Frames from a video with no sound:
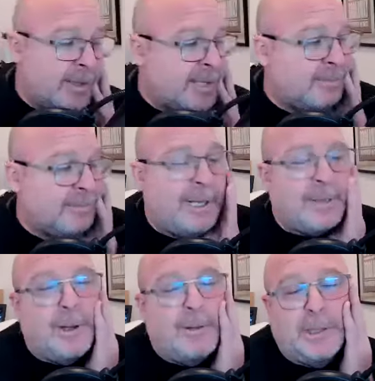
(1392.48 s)
that's
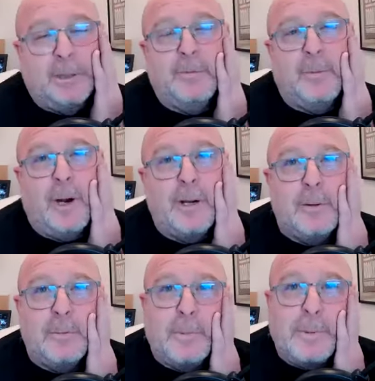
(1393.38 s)
that's what i was looking for i knew
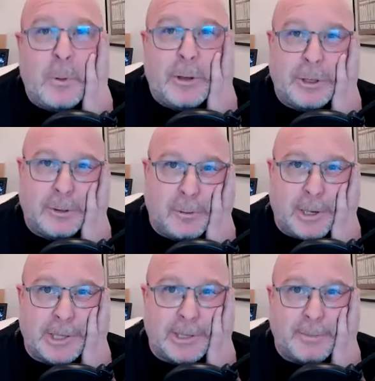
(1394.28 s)
it would be more than two
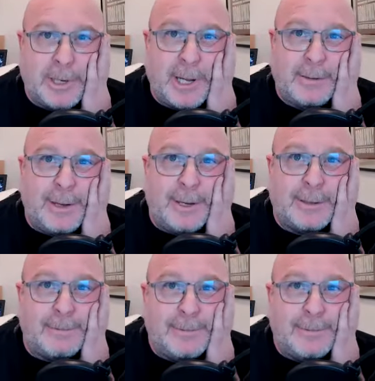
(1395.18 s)
questions but i i, yeah.